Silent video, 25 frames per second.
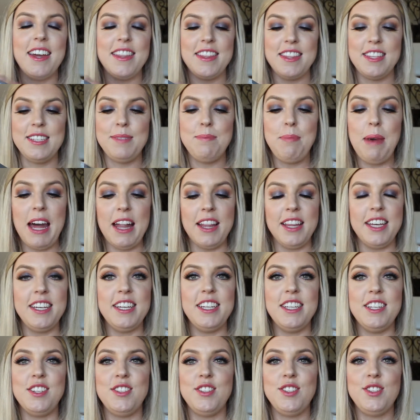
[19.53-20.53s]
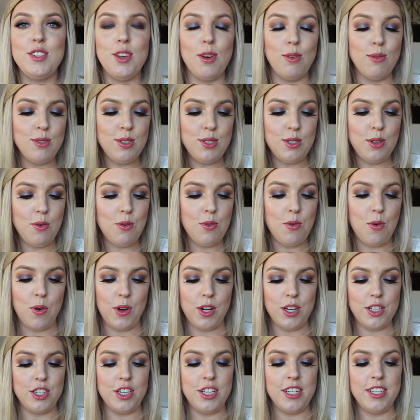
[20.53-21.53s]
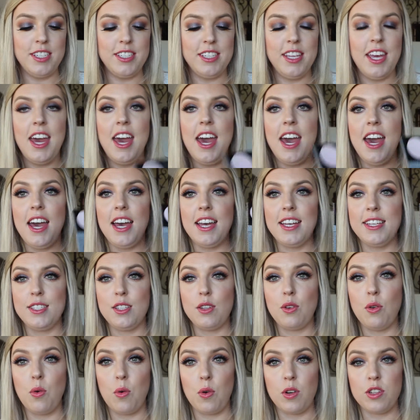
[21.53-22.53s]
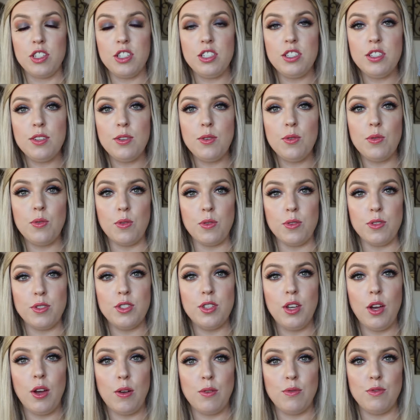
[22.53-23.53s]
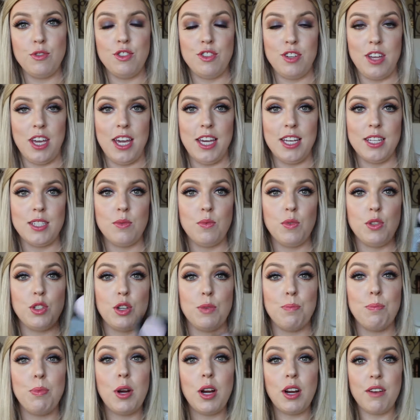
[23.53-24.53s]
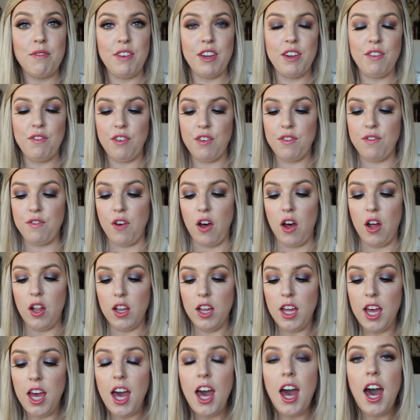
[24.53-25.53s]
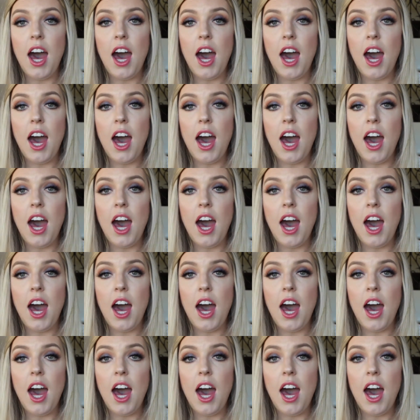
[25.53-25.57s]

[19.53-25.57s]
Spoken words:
This palette is so gorgeous, has gorgeous cool tone shades which are perfect for fall.